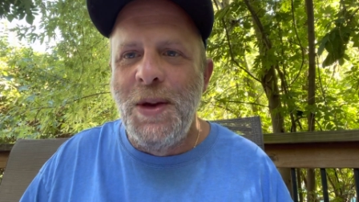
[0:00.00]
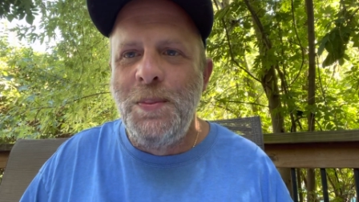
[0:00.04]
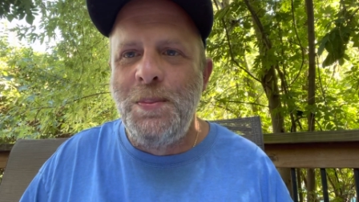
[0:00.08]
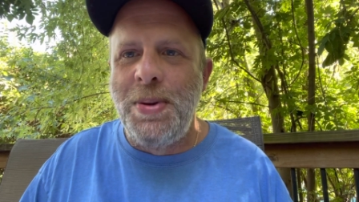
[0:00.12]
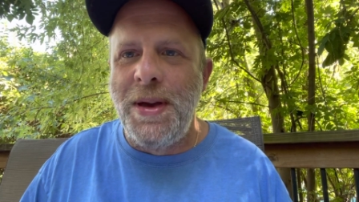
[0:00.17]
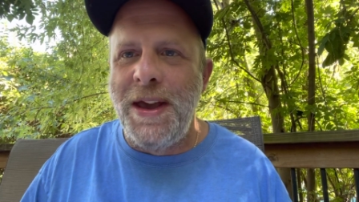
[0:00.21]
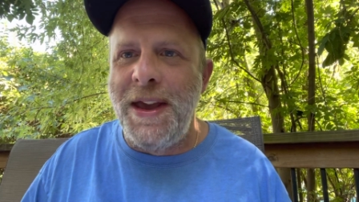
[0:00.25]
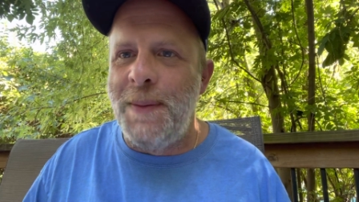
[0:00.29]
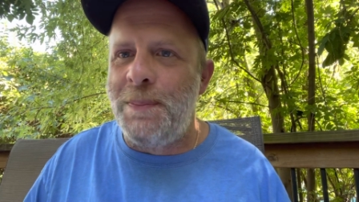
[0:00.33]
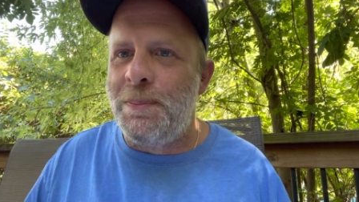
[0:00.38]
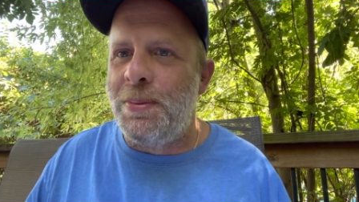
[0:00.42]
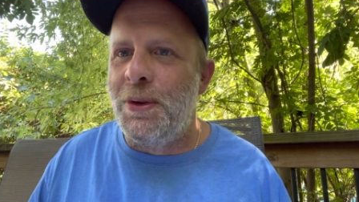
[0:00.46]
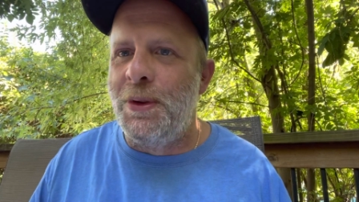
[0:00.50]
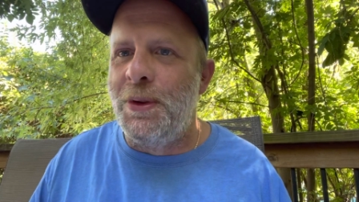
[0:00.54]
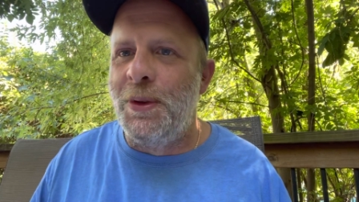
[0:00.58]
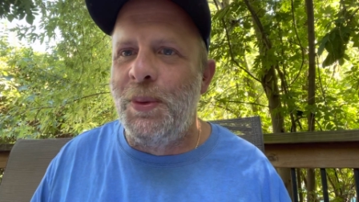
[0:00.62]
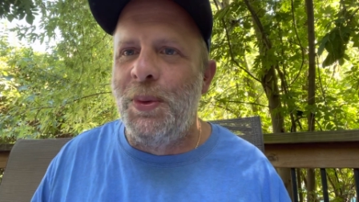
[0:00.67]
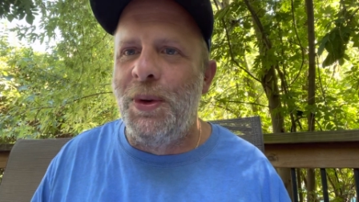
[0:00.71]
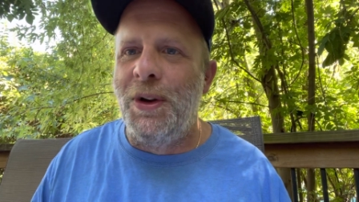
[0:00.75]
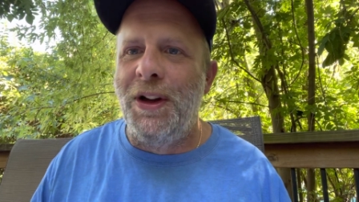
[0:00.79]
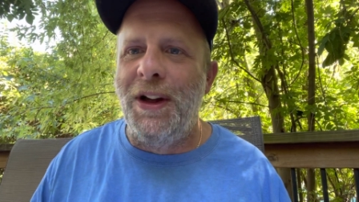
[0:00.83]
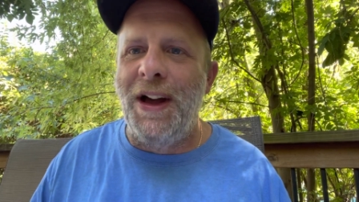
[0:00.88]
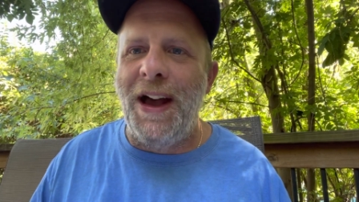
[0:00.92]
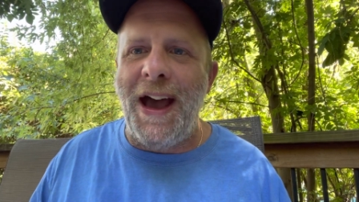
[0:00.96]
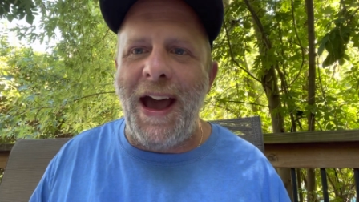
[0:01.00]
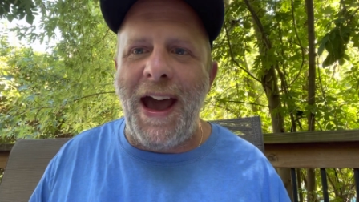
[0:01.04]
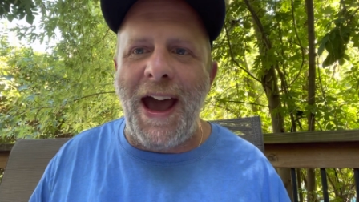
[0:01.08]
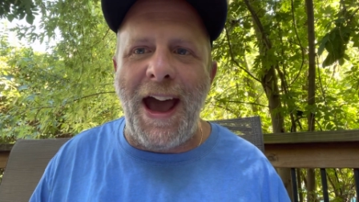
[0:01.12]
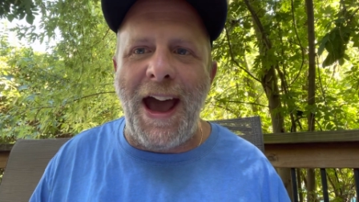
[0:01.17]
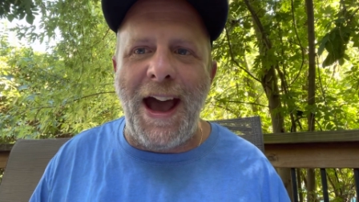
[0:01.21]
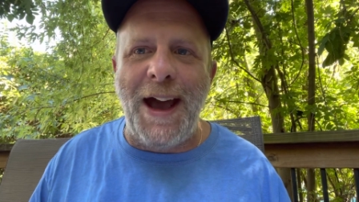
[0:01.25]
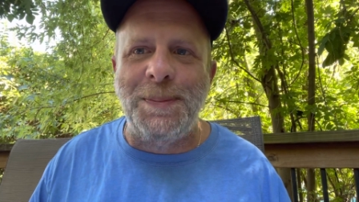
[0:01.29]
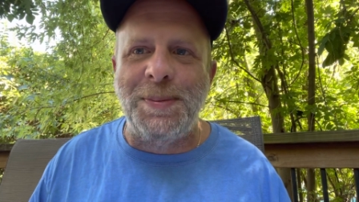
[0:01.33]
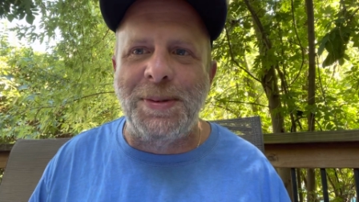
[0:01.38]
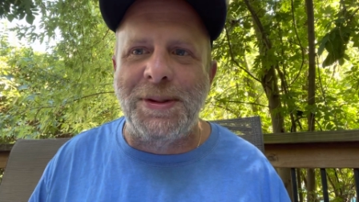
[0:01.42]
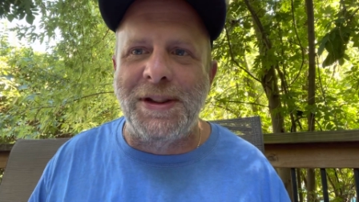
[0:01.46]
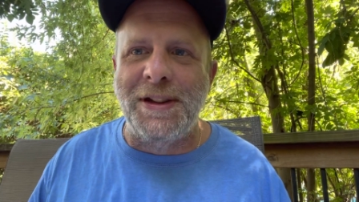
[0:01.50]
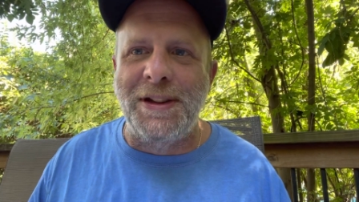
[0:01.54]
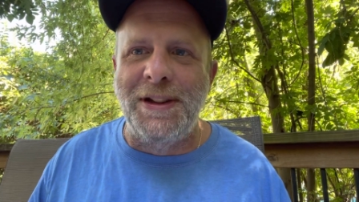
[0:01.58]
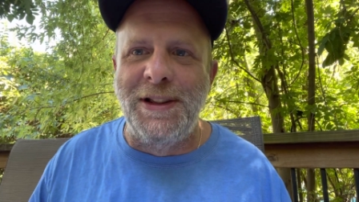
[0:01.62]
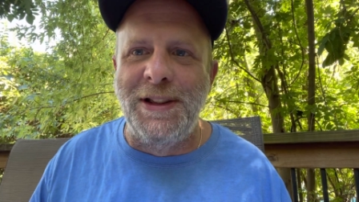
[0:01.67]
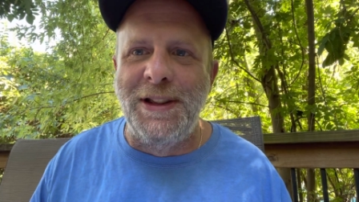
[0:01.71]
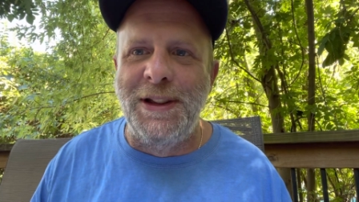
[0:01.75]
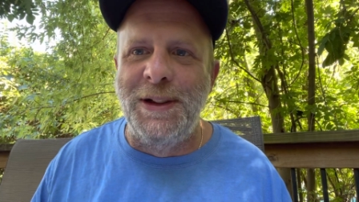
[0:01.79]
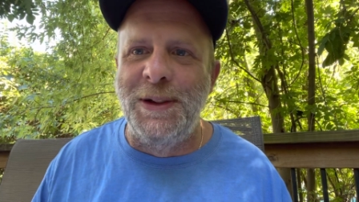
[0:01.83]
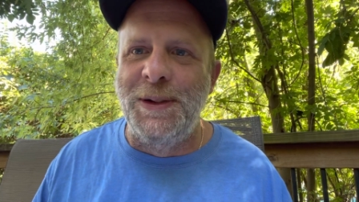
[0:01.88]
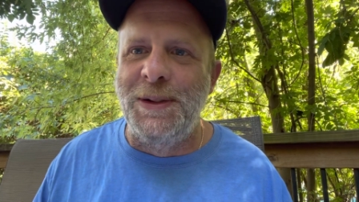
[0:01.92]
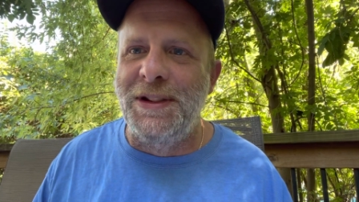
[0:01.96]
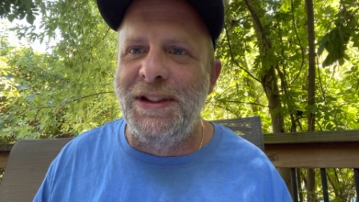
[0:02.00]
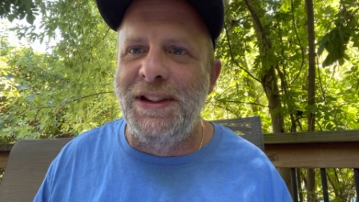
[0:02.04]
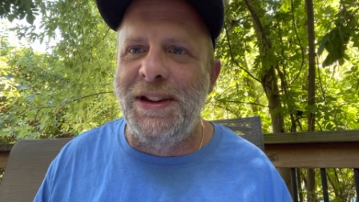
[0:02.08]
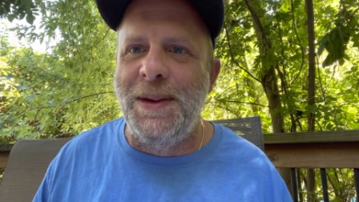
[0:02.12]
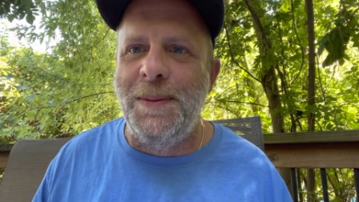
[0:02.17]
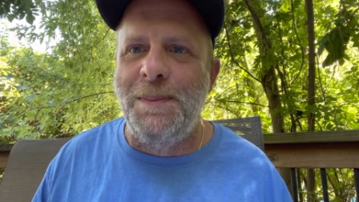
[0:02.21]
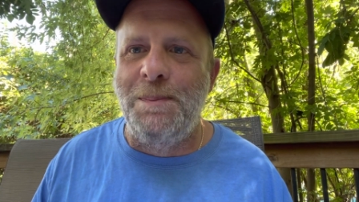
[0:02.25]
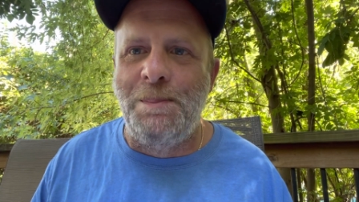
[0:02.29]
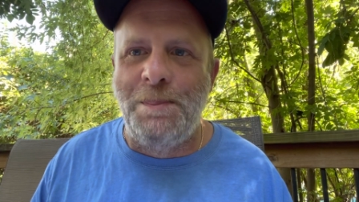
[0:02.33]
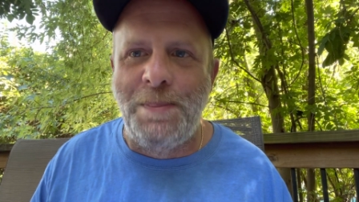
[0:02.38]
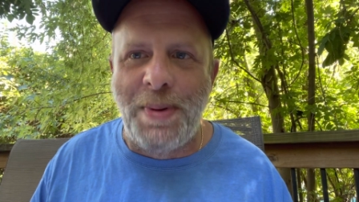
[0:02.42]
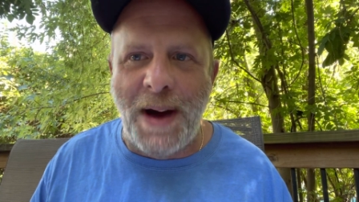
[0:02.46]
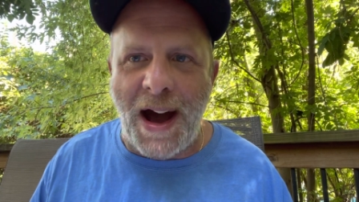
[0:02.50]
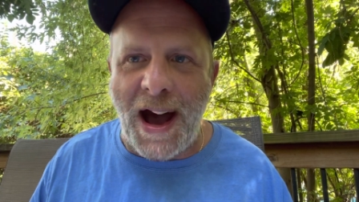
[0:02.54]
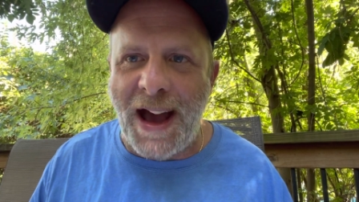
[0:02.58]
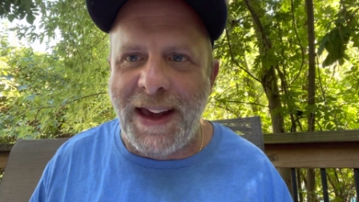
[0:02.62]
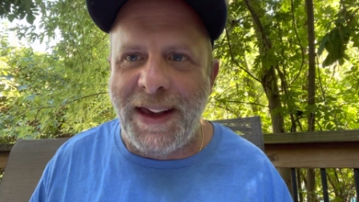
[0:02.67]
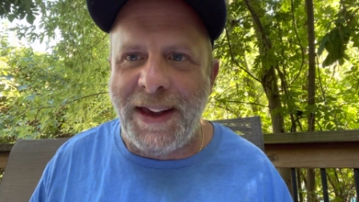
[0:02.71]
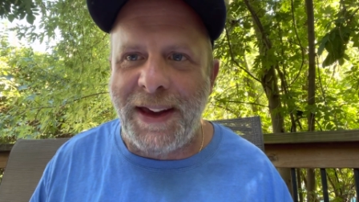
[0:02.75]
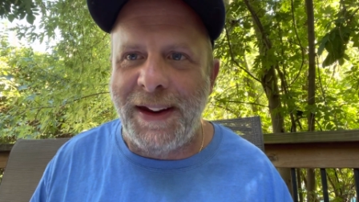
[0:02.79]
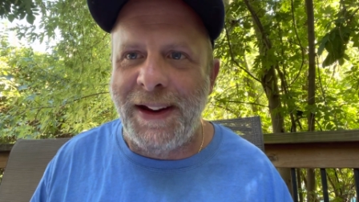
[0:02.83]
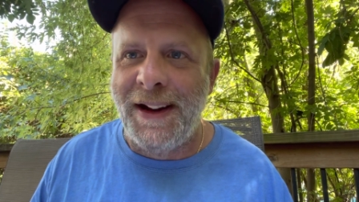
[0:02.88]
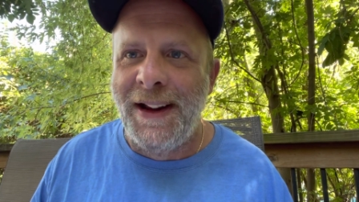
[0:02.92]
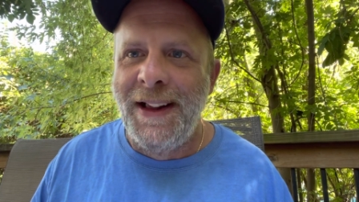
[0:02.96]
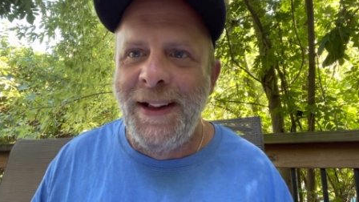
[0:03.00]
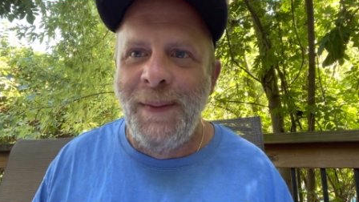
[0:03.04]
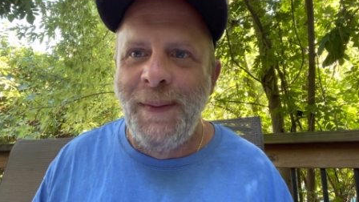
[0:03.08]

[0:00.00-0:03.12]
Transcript: people will absolutely buy it.